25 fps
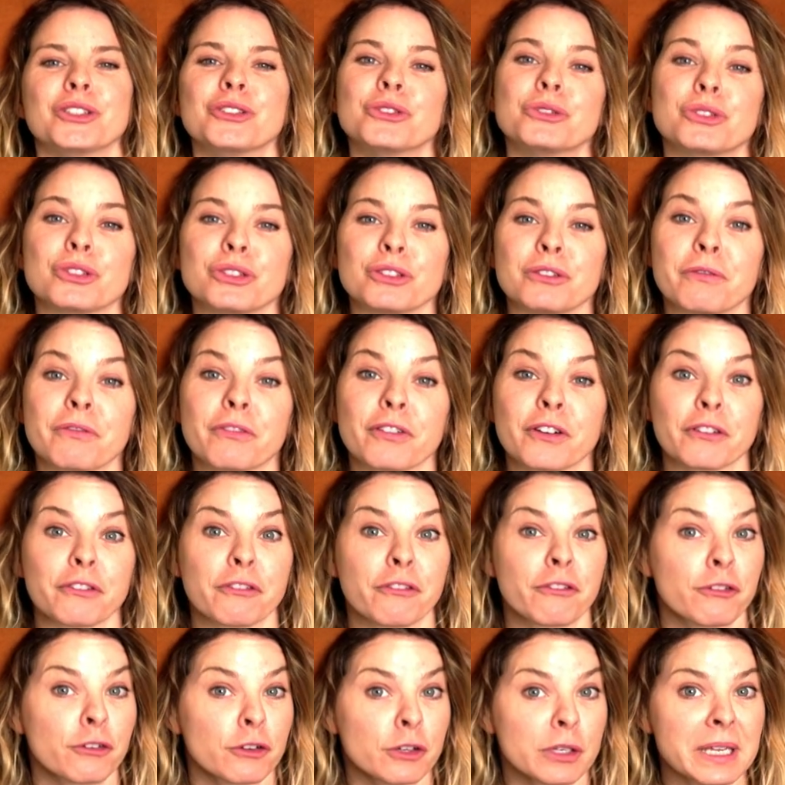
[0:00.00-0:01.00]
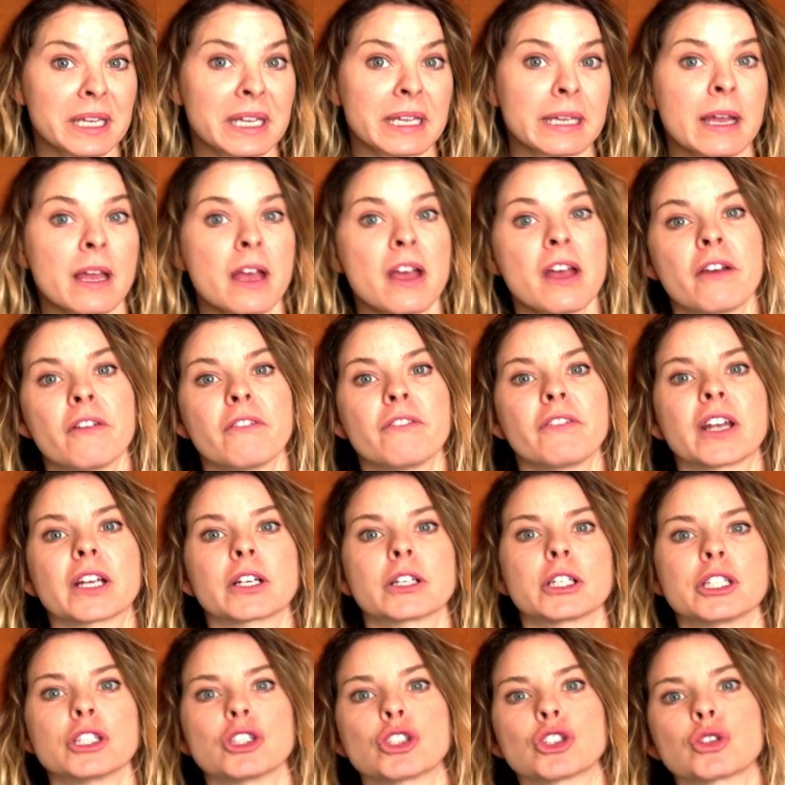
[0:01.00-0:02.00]
YouTube for free
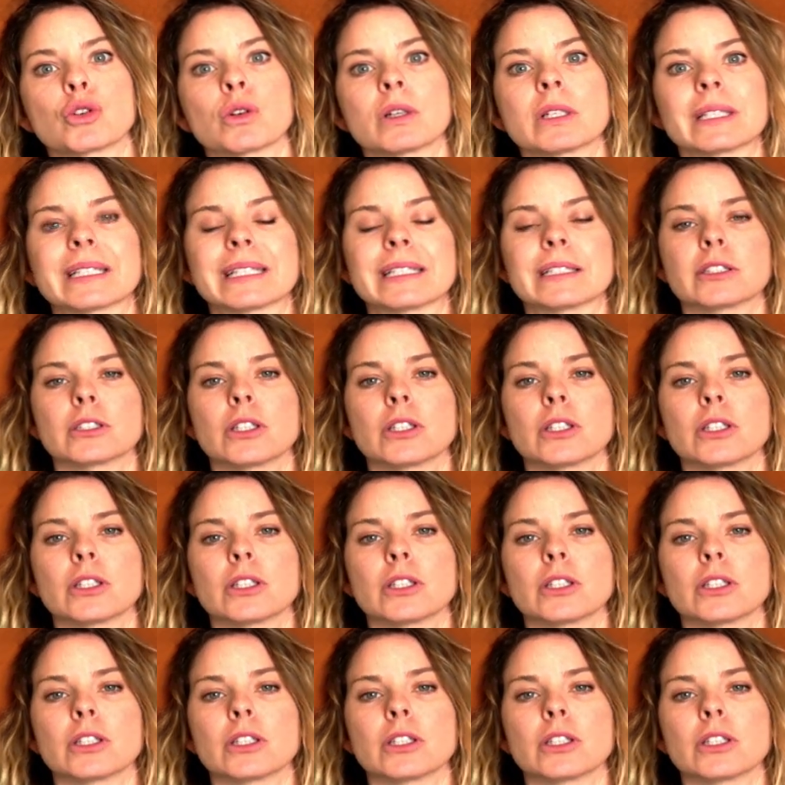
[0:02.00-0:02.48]
very shortly.